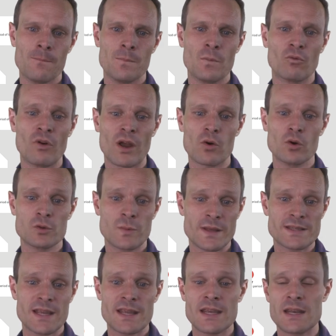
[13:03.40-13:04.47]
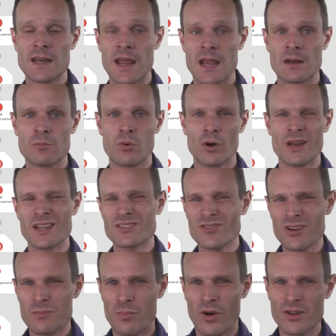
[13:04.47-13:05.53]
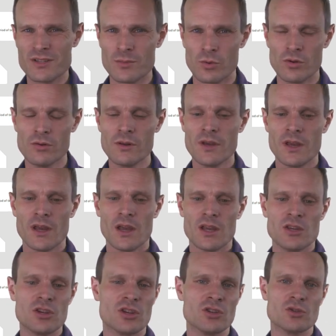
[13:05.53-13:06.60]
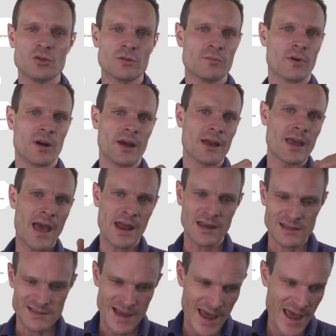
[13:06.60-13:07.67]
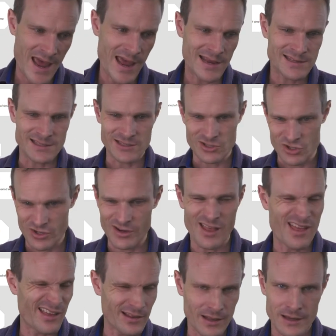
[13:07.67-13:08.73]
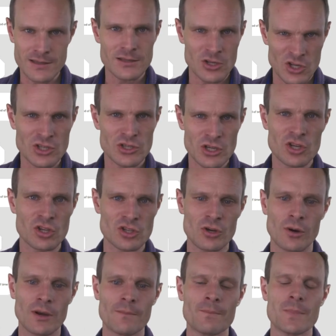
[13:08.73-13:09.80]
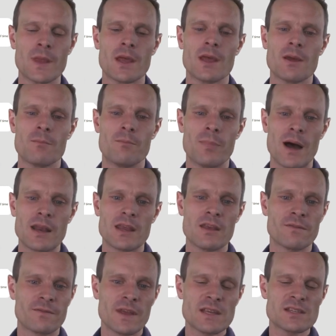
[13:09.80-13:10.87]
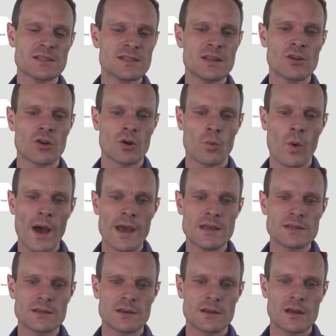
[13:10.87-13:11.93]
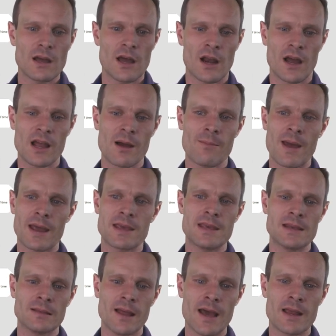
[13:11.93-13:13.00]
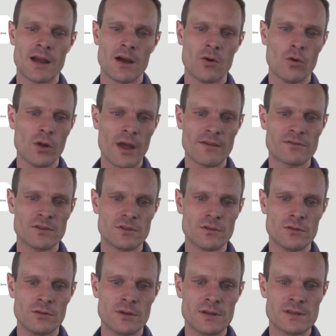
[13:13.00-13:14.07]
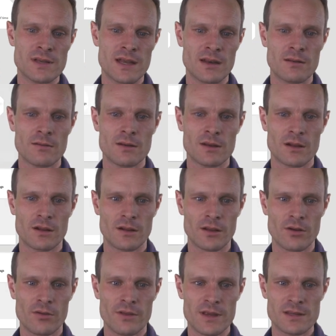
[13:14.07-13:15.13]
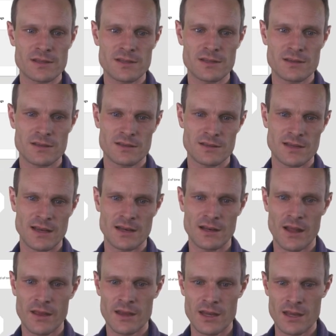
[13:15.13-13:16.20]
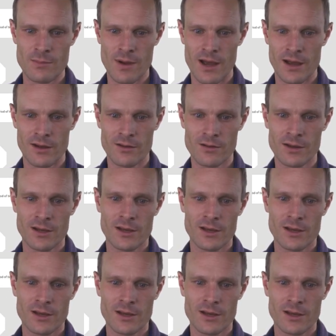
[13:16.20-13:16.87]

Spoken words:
records once they hit an endpoint. It's not impossible. You can do it by adding tags and you can do it. But if they're just sitting on a wait and I come back here later, all I have to do is then click on this, send another email,